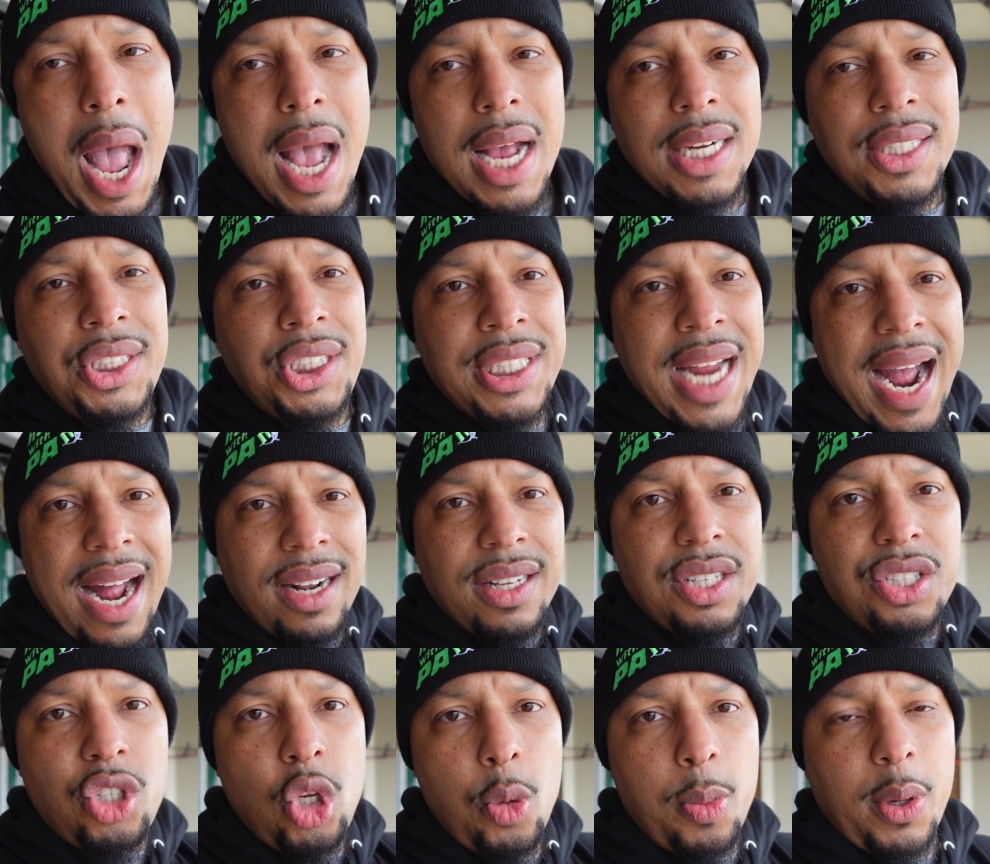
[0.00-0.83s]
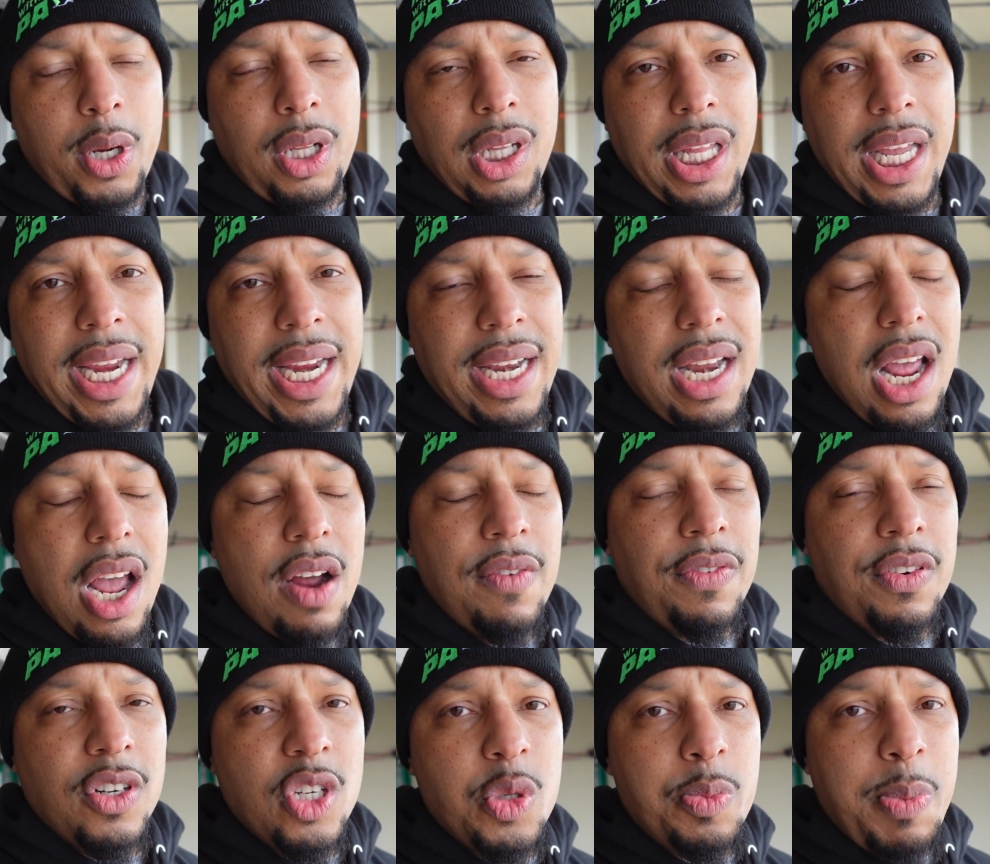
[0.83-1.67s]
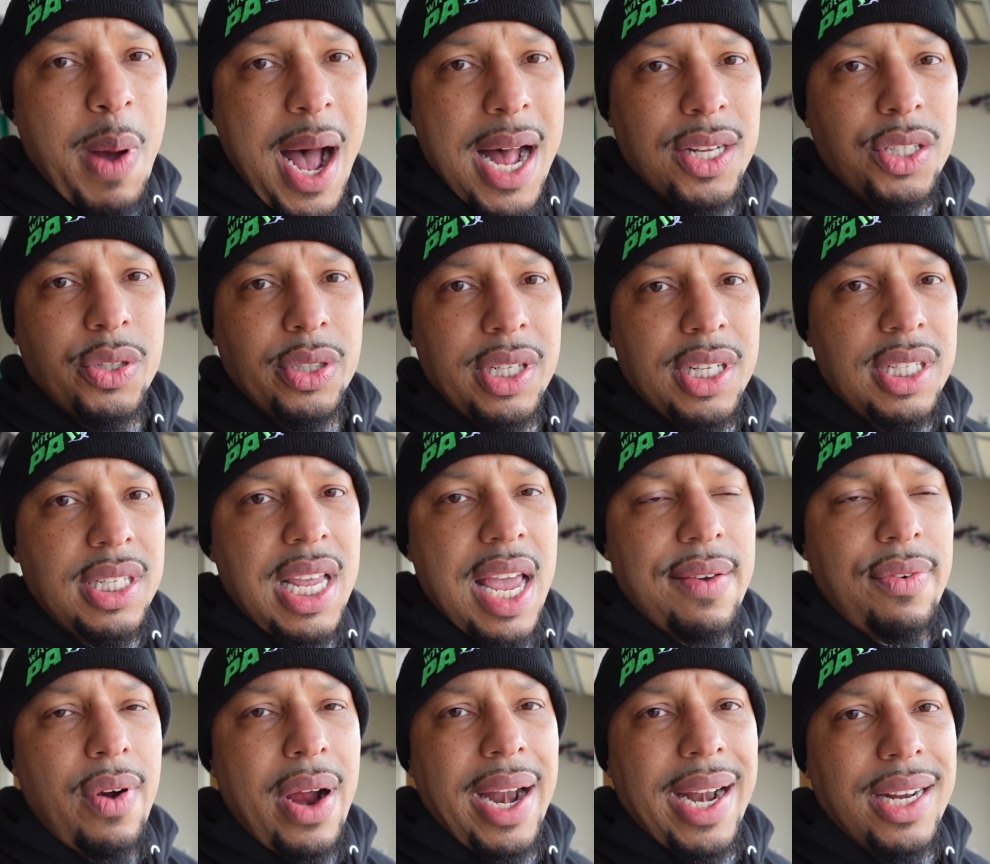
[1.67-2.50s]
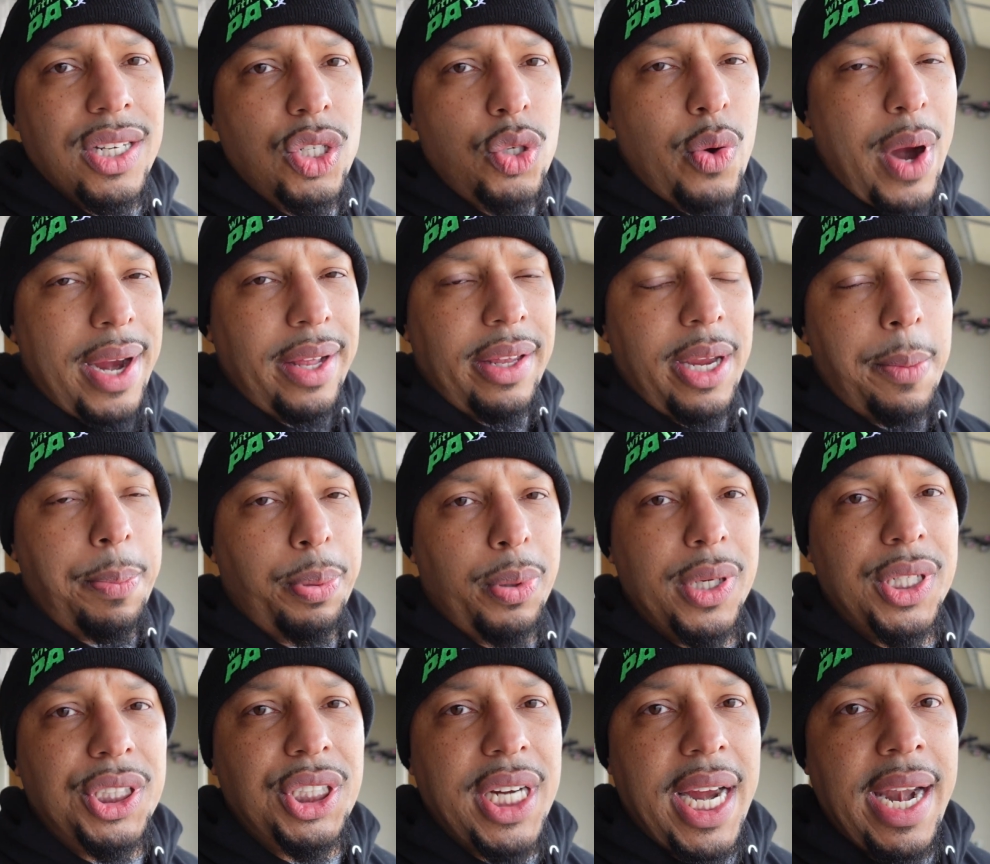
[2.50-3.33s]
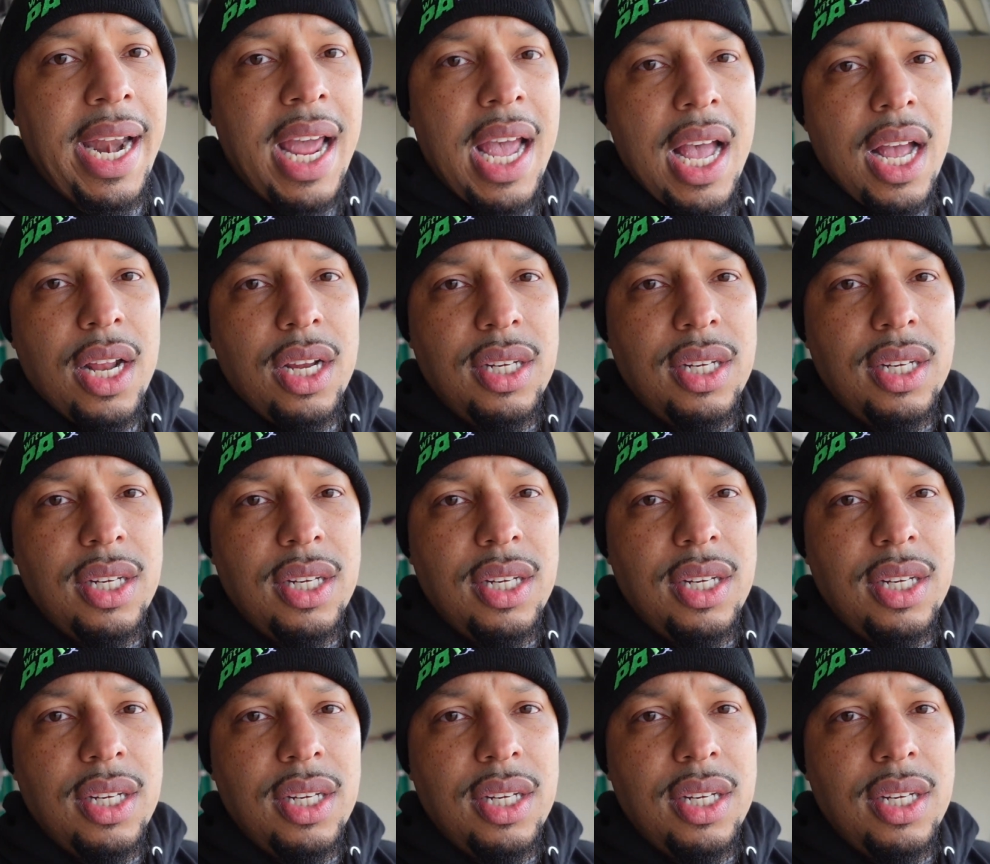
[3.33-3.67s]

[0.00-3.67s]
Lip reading: Shout out to Super Clean for sponsoring this giveaway. It is greatly appreciated.